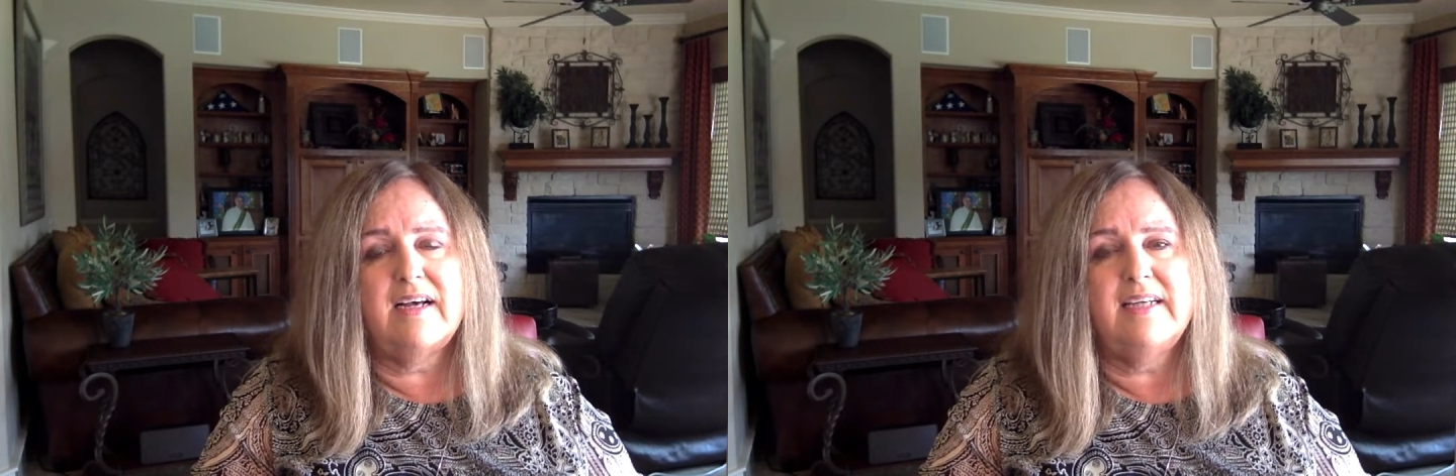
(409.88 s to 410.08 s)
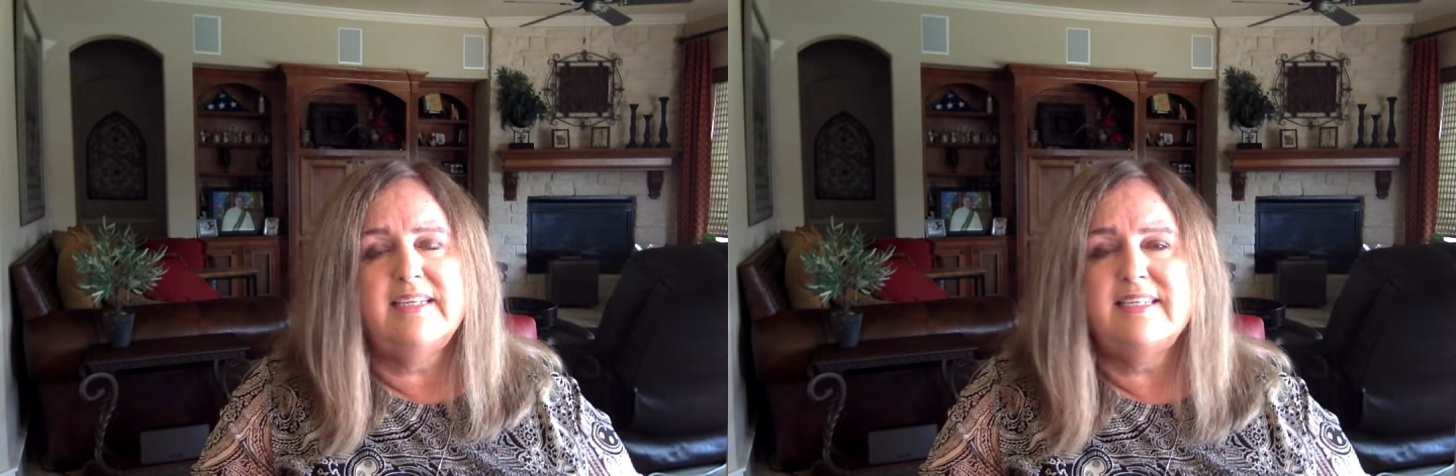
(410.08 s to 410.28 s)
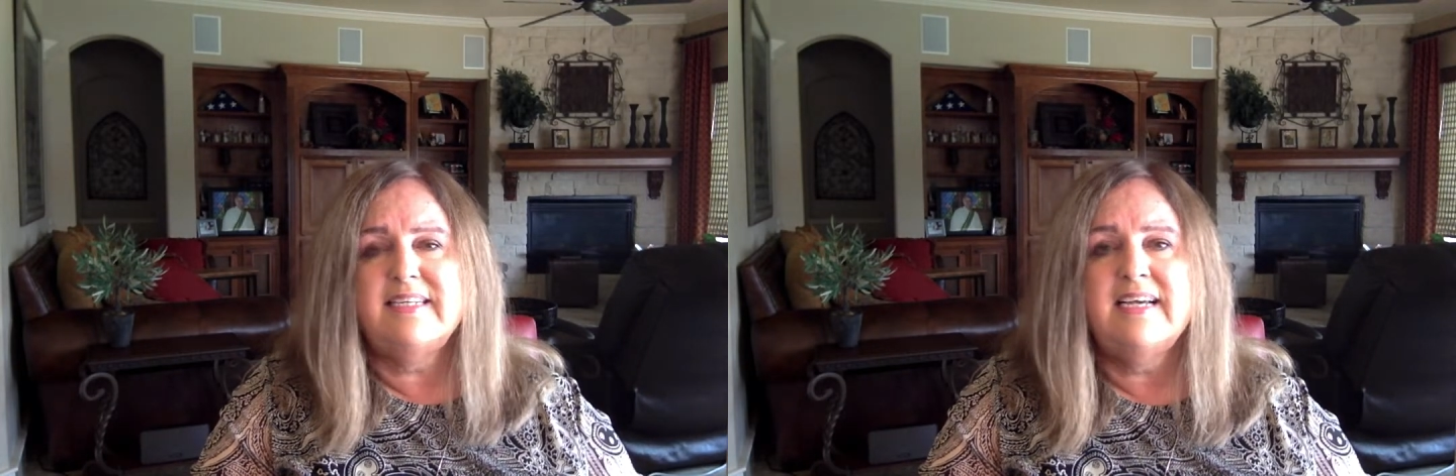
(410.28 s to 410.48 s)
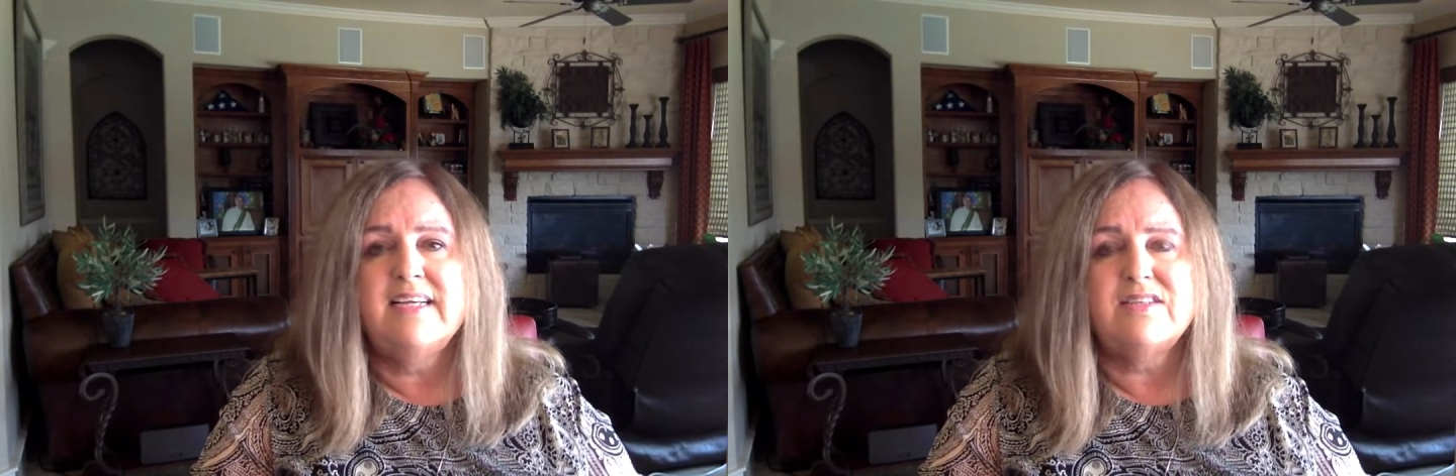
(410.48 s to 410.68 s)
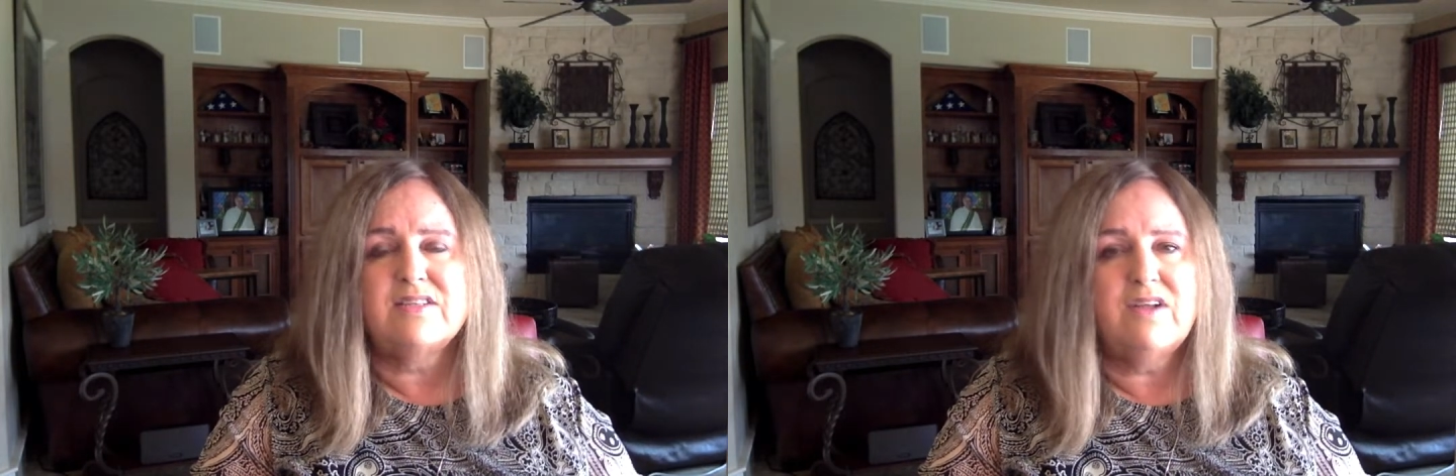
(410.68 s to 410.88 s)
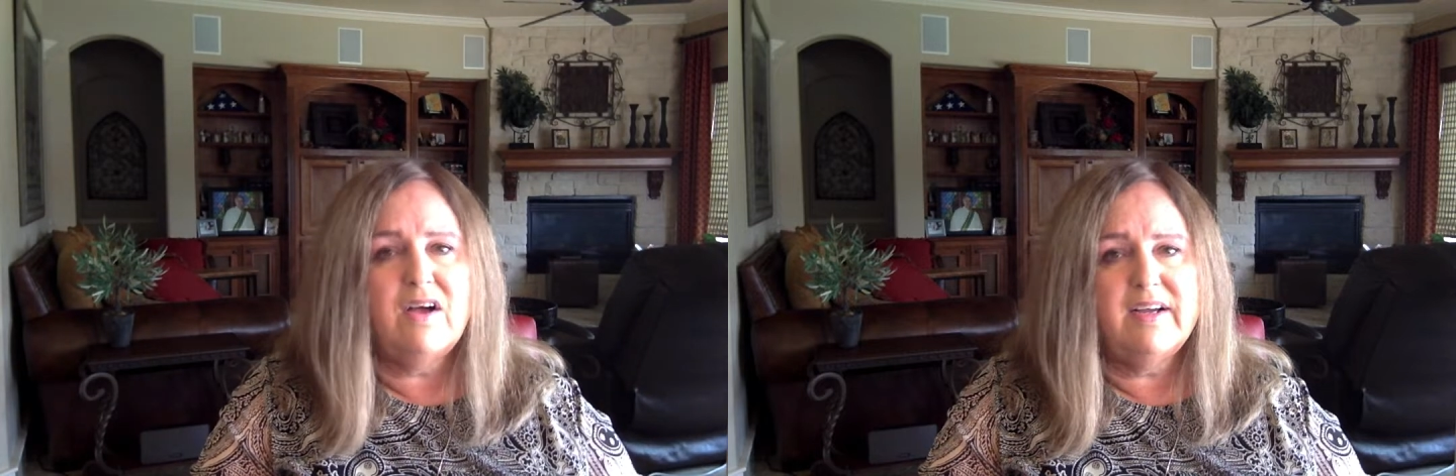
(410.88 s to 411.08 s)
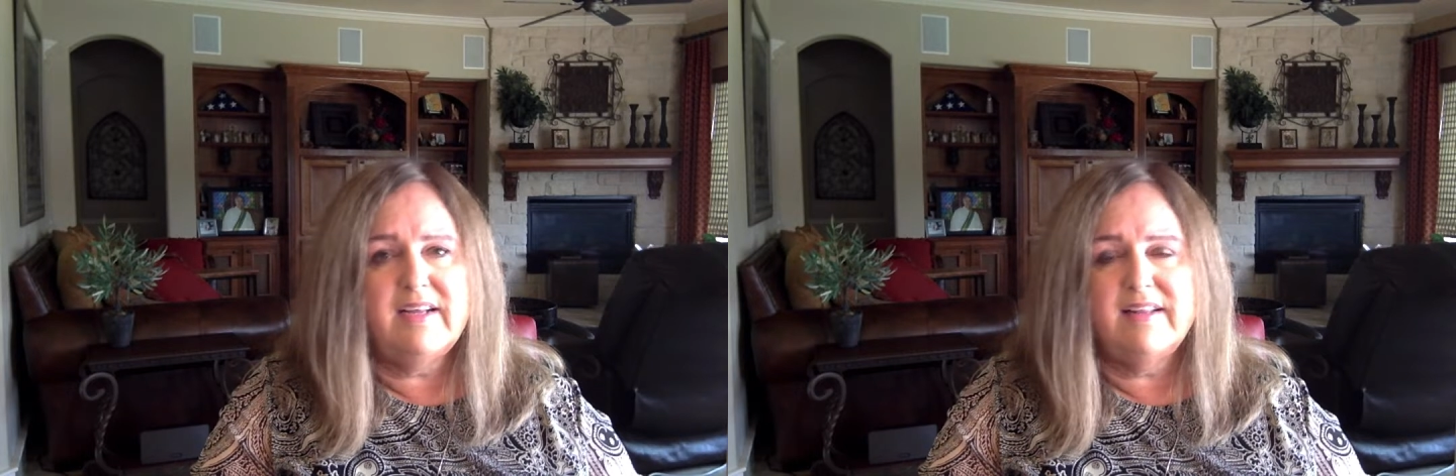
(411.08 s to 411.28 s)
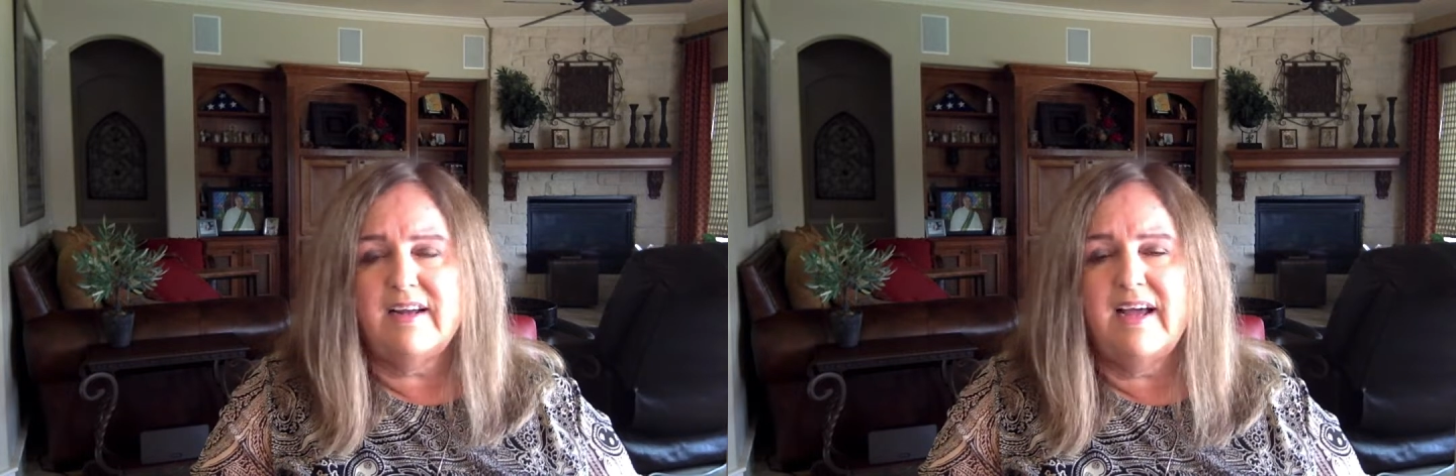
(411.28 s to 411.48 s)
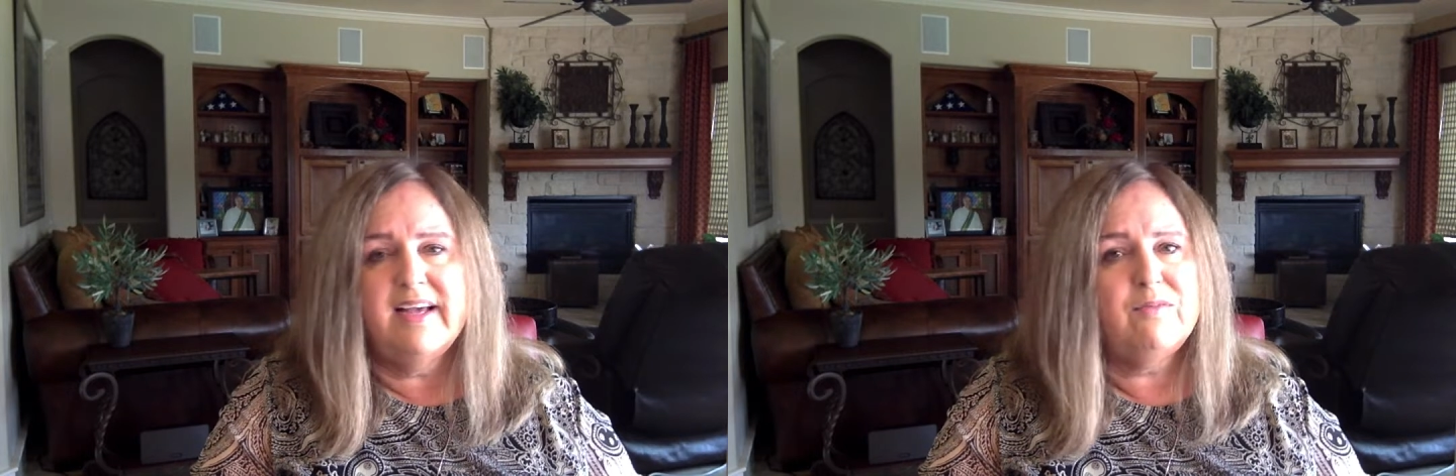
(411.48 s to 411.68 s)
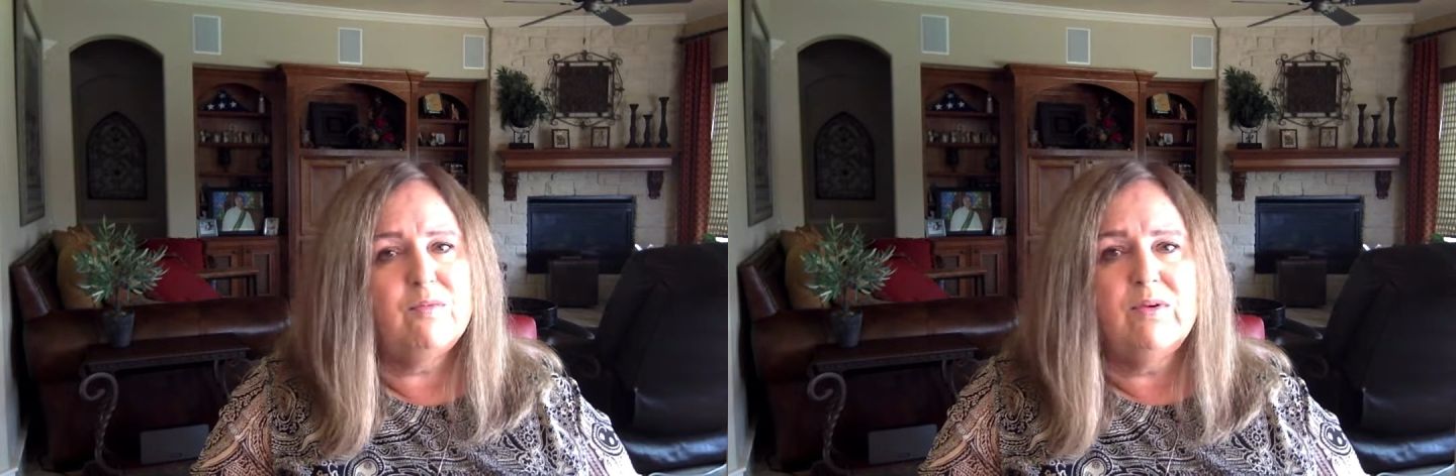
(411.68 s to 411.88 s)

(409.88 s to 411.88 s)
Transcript: an intense longing that I had